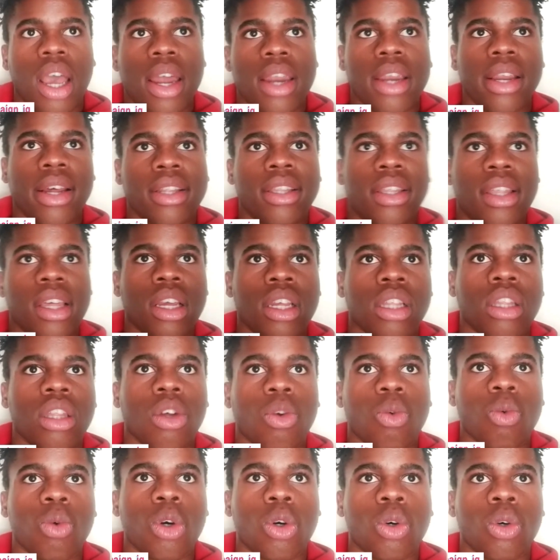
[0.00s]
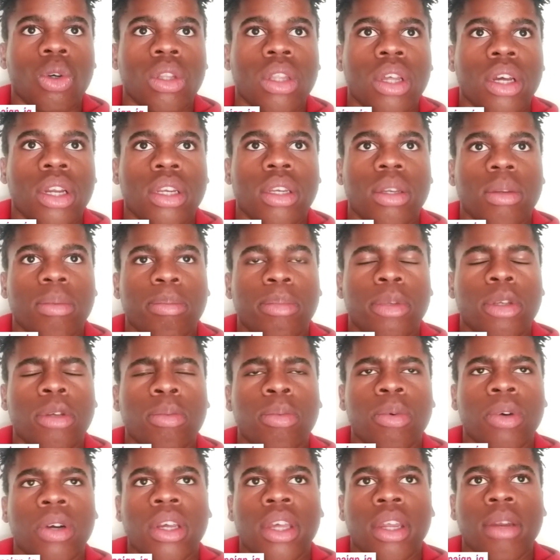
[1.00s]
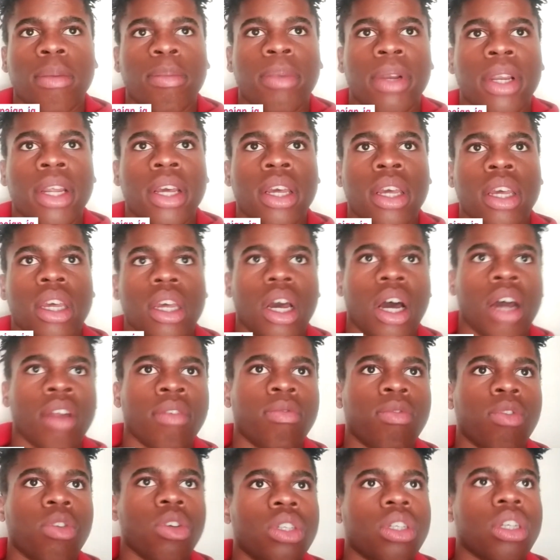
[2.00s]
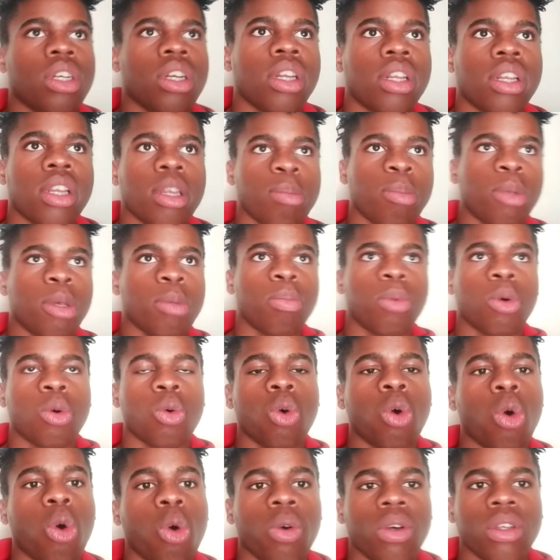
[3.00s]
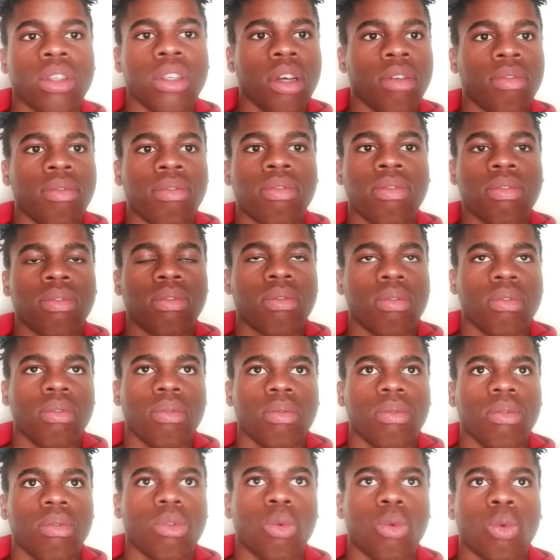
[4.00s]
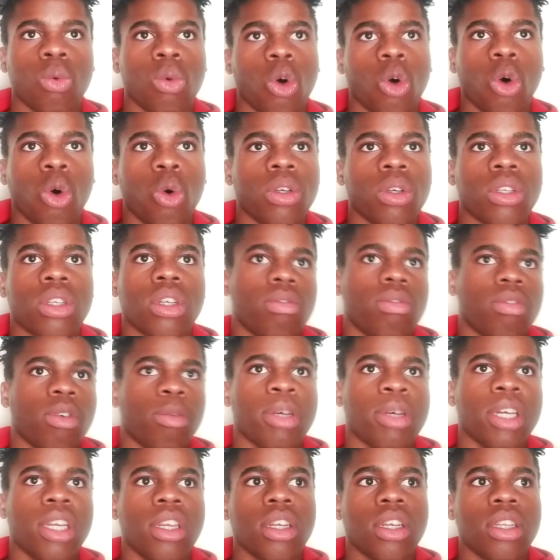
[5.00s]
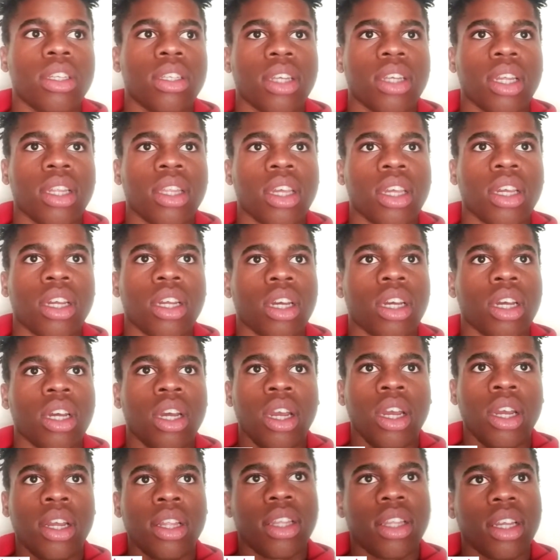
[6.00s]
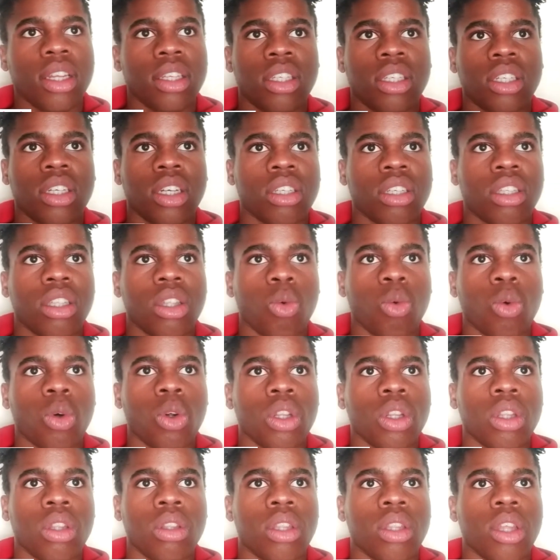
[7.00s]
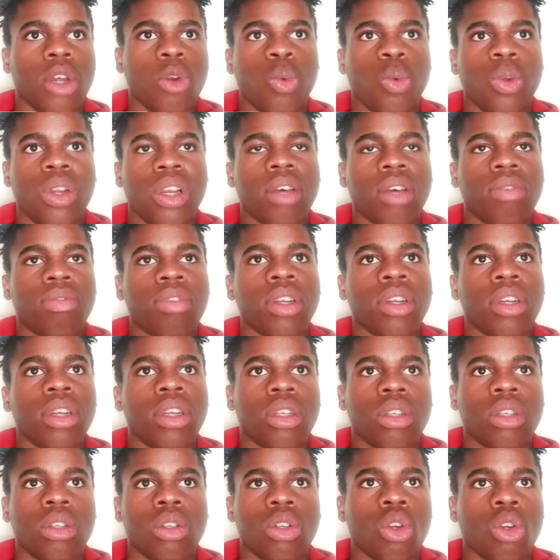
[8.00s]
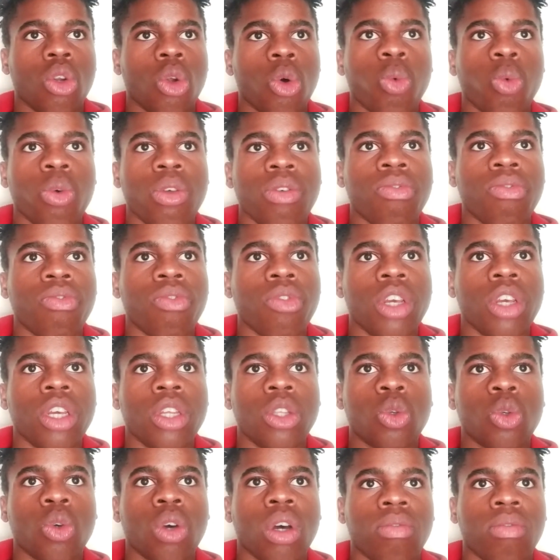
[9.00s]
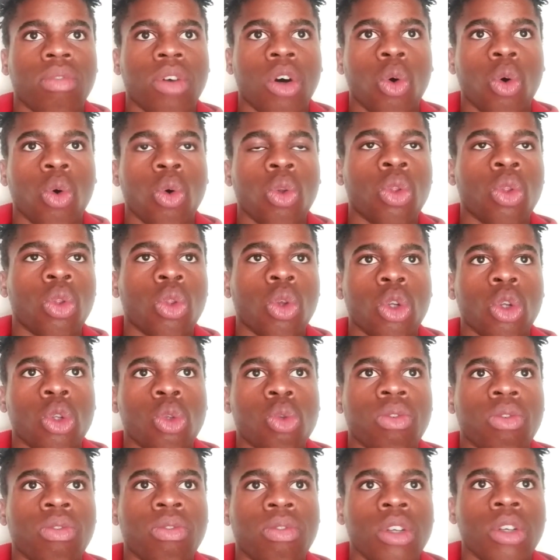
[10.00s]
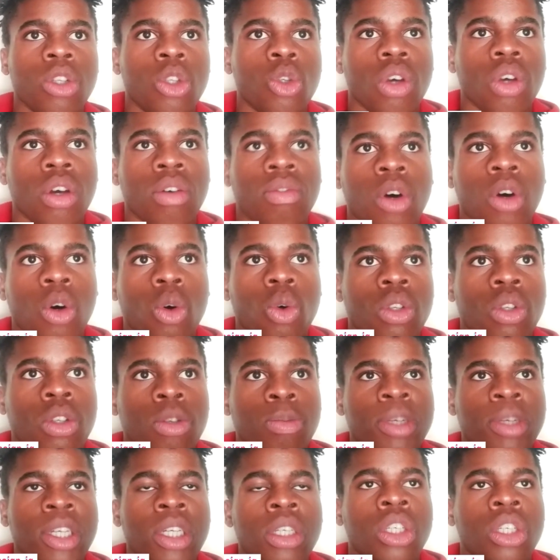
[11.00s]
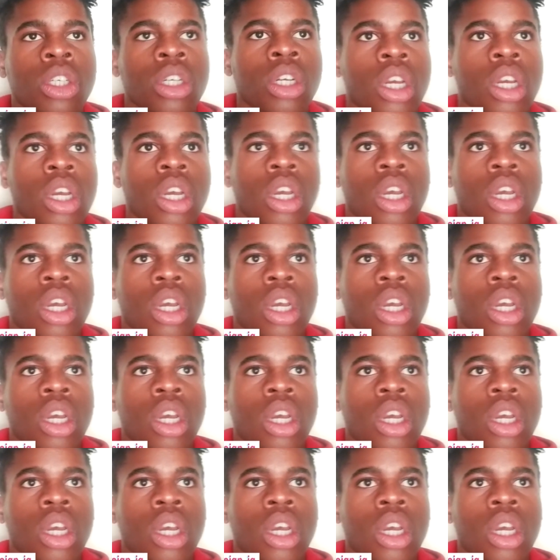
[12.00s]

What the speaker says: And I think the role that people can play, unfortunately, people will always have opinions. I think that's just the world that we live in. We're free to have our own thoughts, we're free to have our own speech